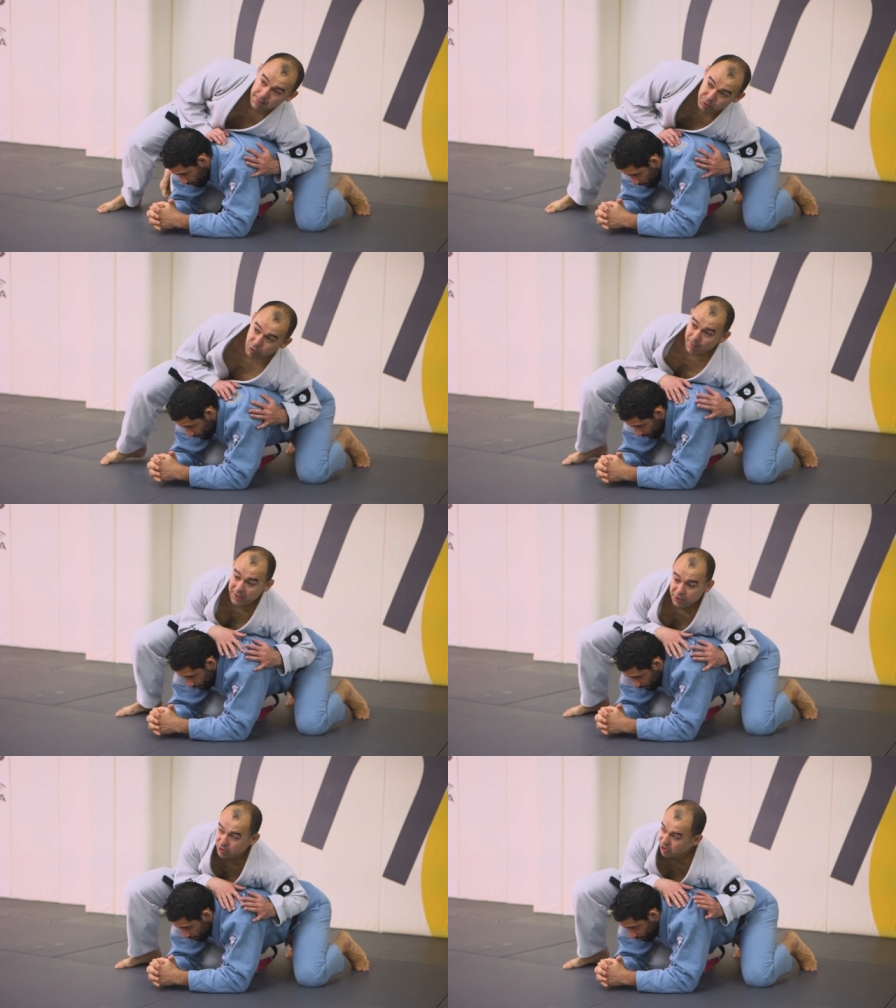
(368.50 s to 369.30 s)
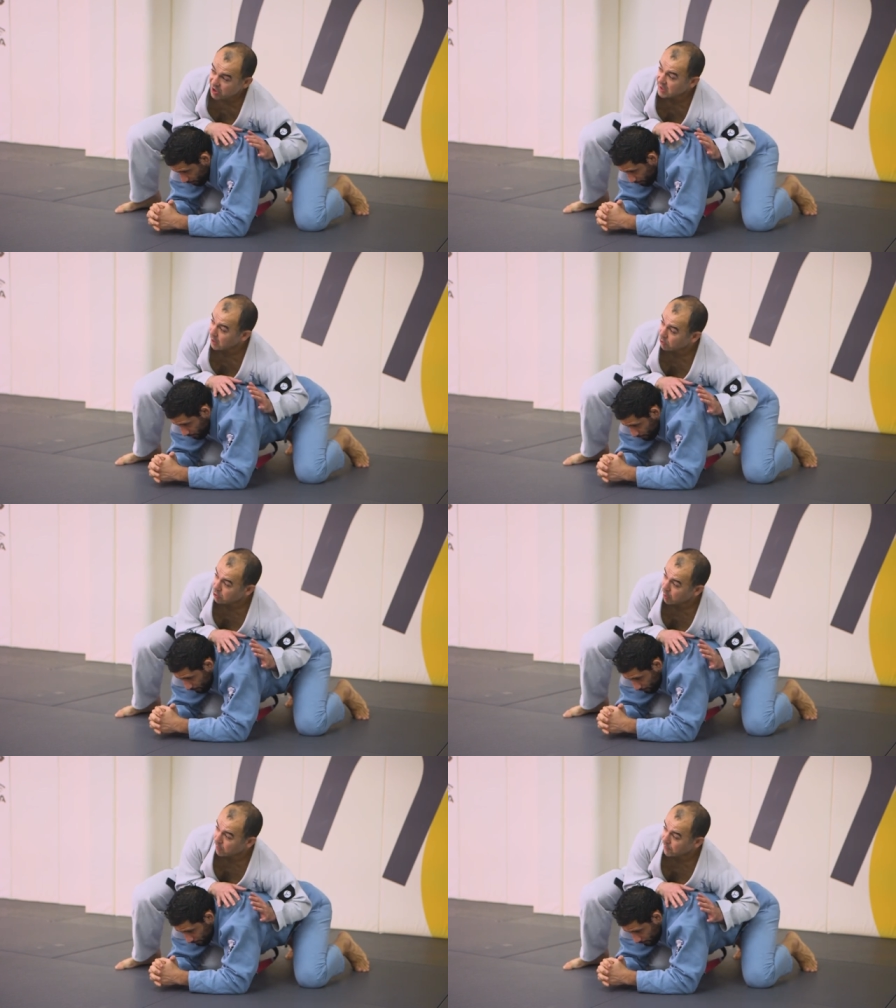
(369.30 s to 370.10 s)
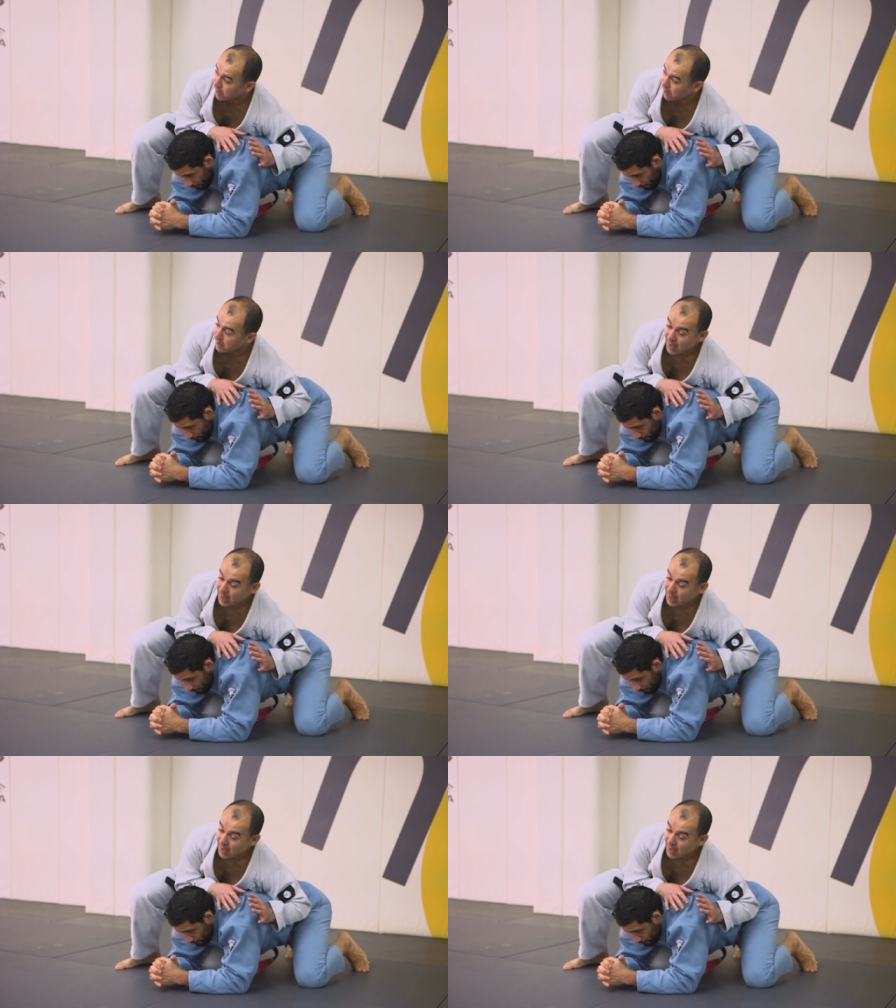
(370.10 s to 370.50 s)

I'm able to manage to just stay on top of it here.